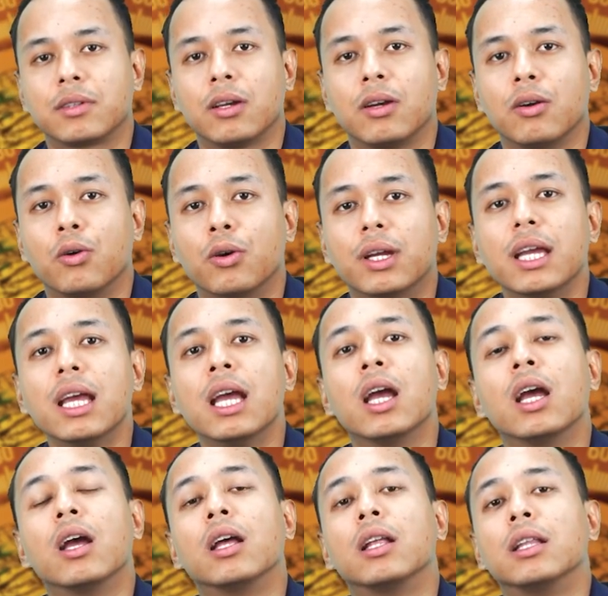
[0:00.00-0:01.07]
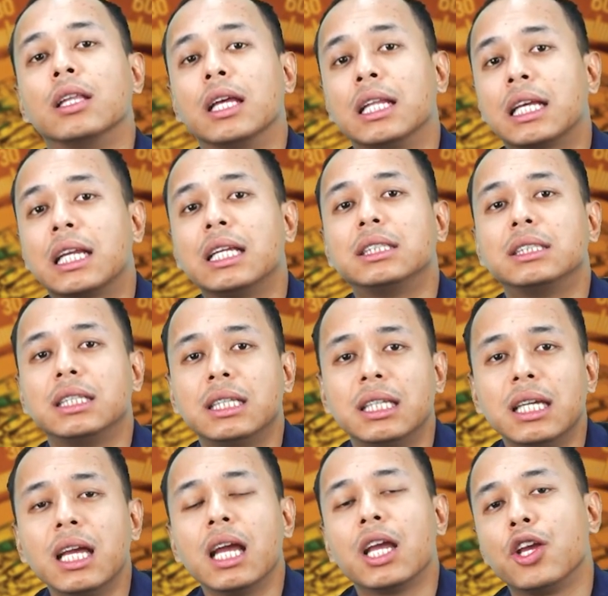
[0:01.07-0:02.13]
Okay, the increase in
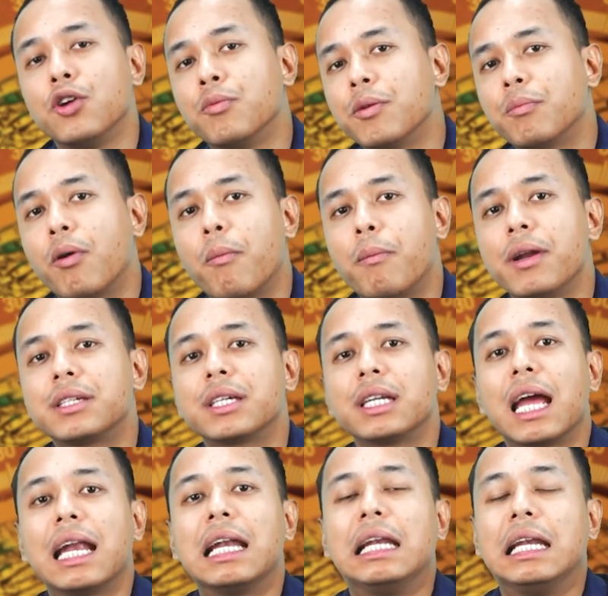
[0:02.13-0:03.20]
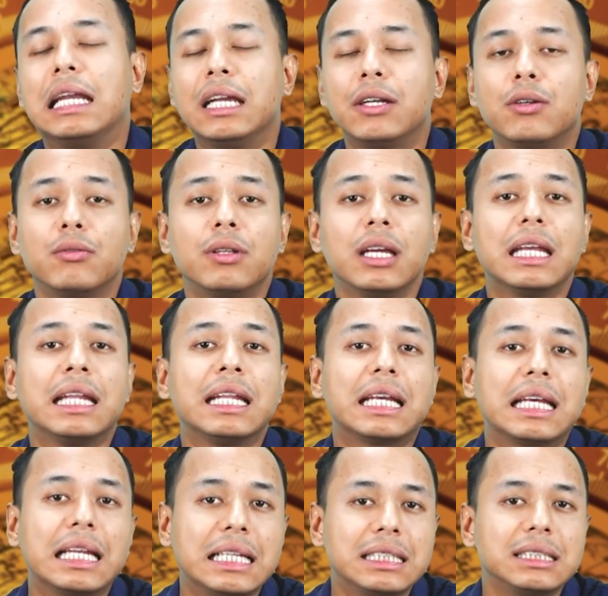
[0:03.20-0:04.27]
the human population had led to the
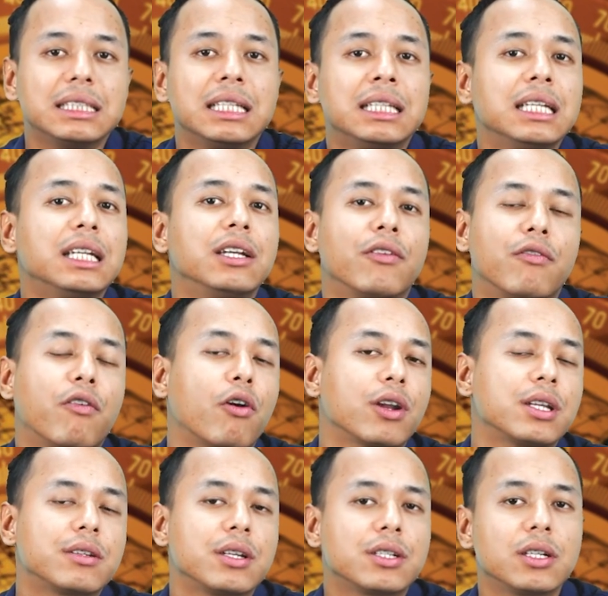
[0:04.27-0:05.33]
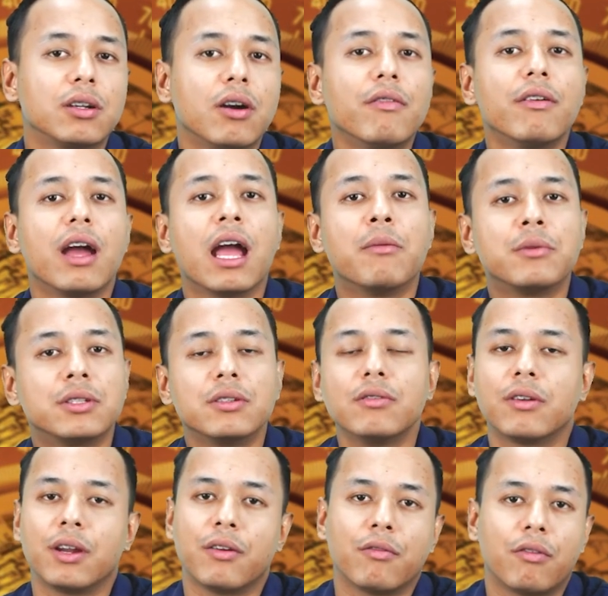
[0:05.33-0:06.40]
increase in the deforestation of Amazon
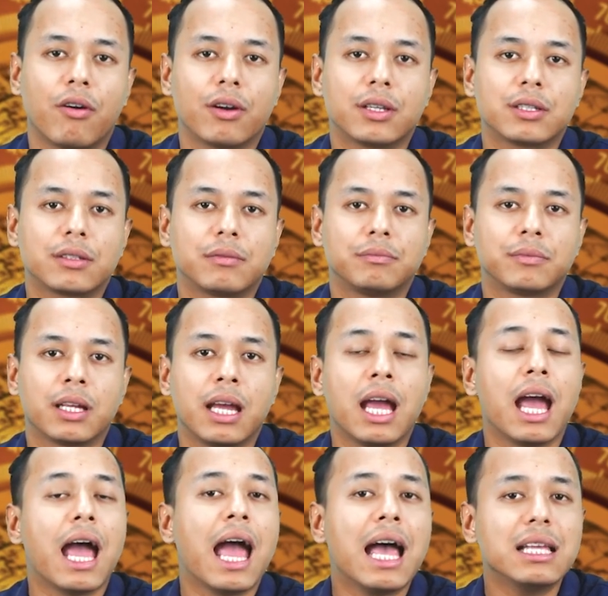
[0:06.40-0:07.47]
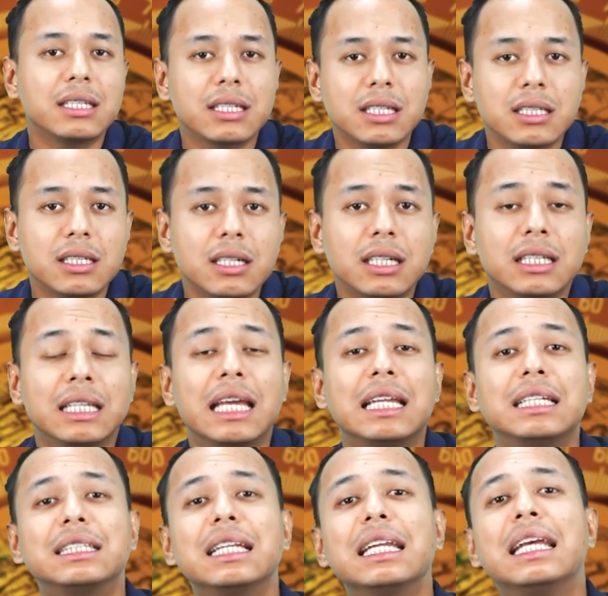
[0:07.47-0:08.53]
rainforest. As a result, there
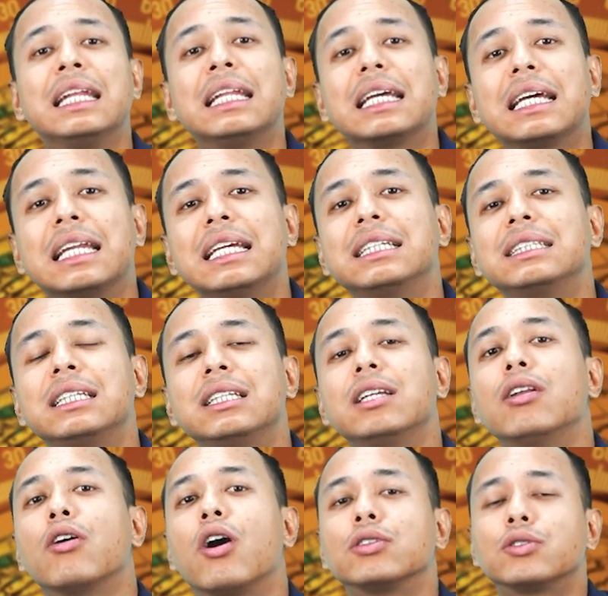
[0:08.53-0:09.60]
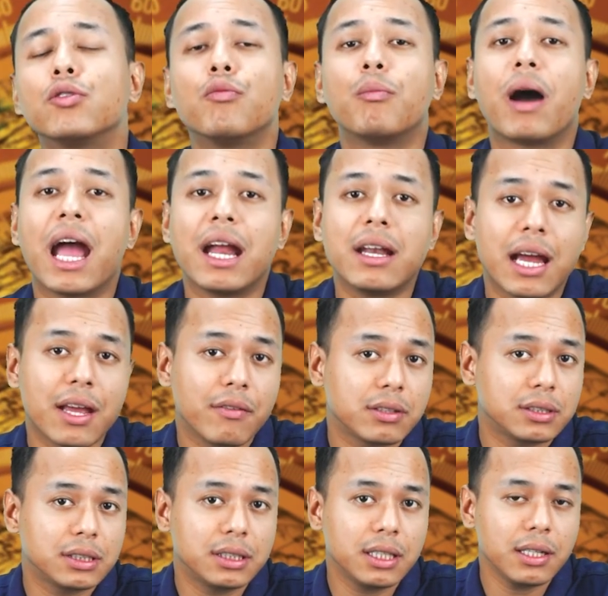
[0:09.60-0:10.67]
is an increase in the loss of
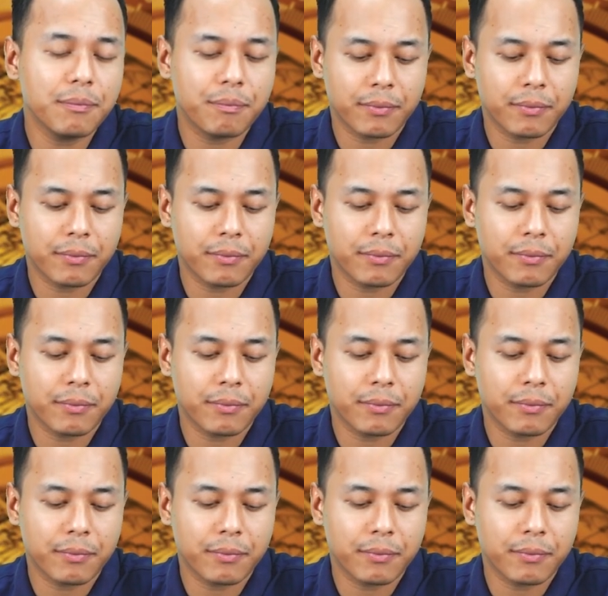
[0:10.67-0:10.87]
biodiversity.